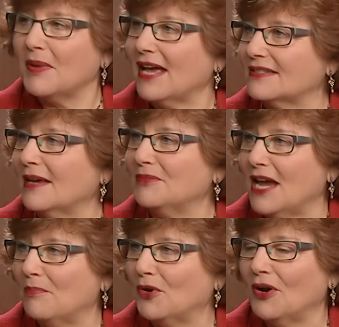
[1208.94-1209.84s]
past
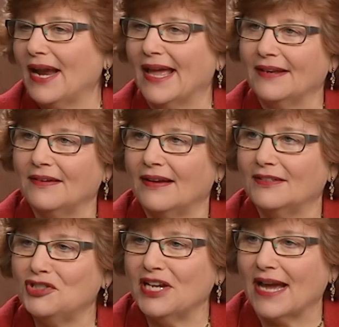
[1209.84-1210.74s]
September, and
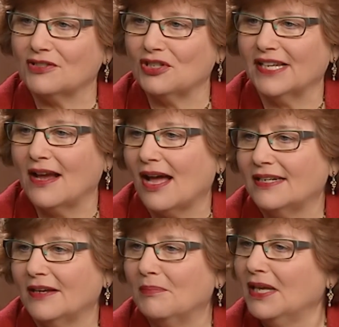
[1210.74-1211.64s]
she actually got
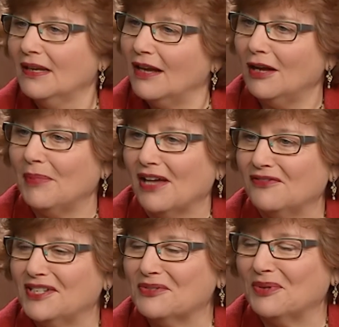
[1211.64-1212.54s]
him up out
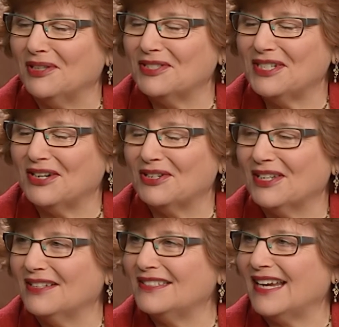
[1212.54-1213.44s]
of his wheelchair
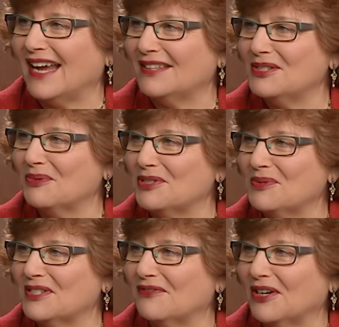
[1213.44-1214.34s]
to dance, which
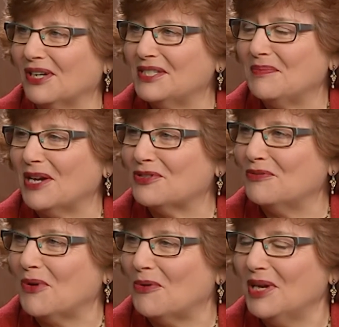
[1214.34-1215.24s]
was a very special
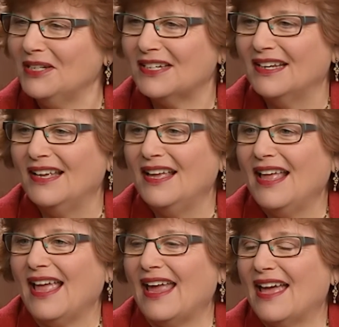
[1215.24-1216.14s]
moment.
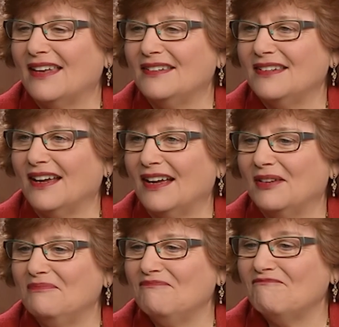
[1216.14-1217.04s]
And
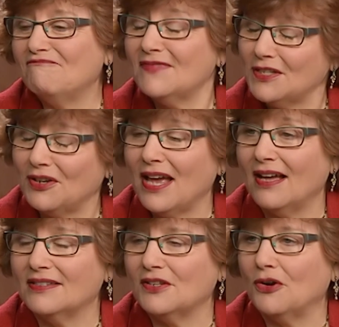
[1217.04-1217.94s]

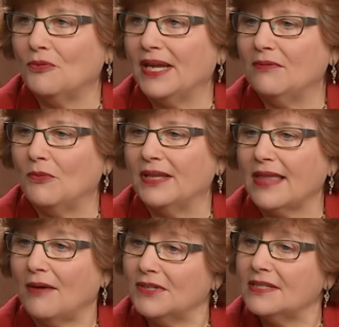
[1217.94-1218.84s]
so we
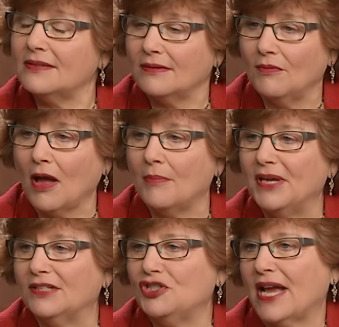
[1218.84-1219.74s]
that was a
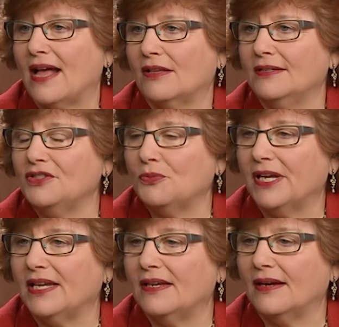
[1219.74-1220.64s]
big challenge.
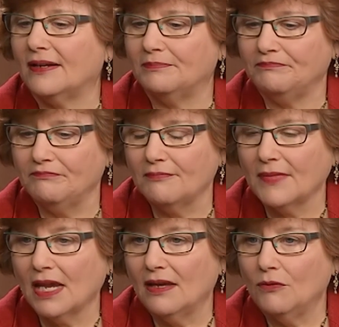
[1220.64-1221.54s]
We
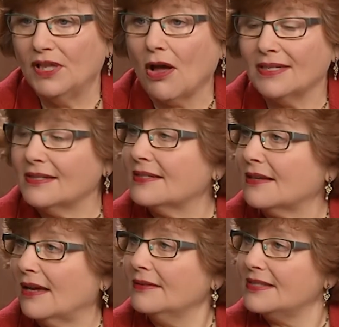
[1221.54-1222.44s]
lost a
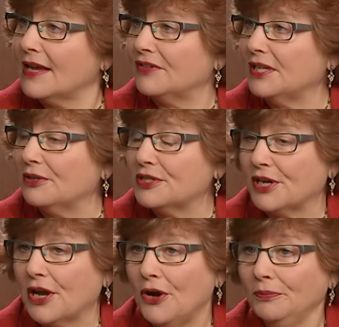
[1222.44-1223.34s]
son 7 years
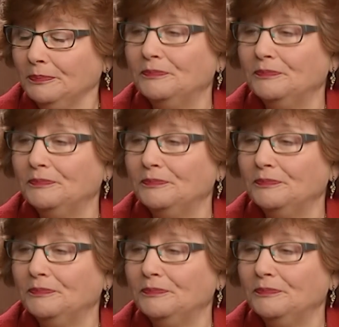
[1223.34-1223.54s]
ago.